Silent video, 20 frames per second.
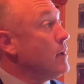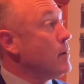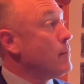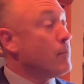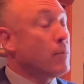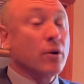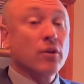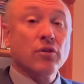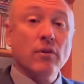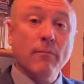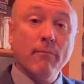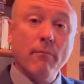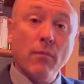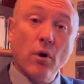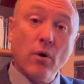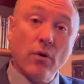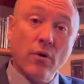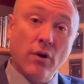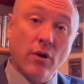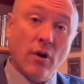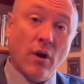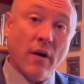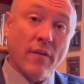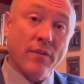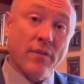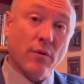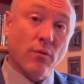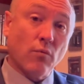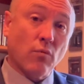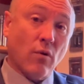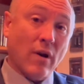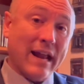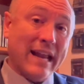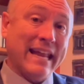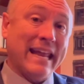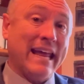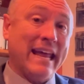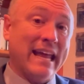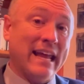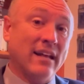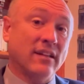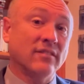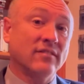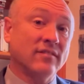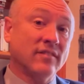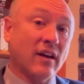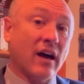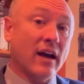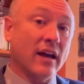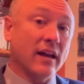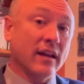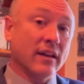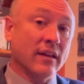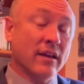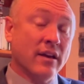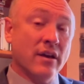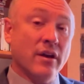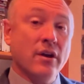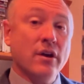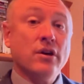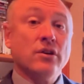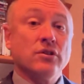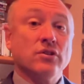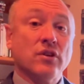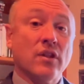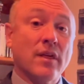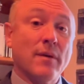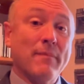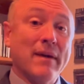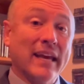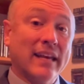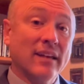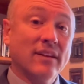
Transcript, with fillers: put the motor on the right-hand side. So they make